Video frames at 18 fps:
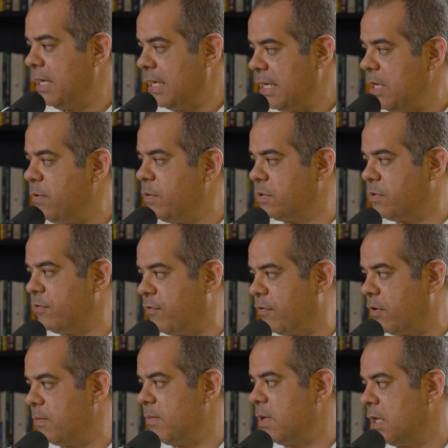He was
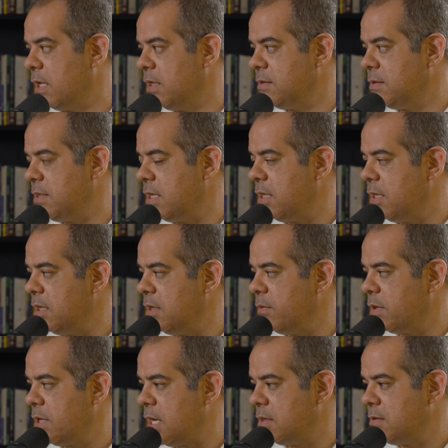affirming his
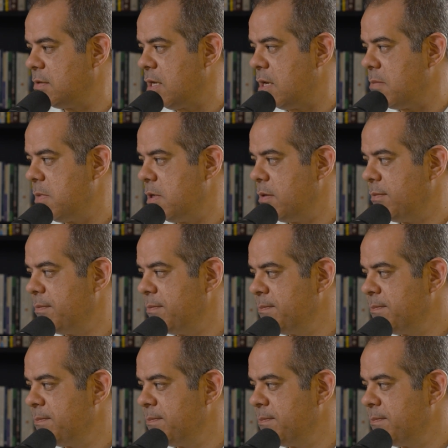deity with that statement.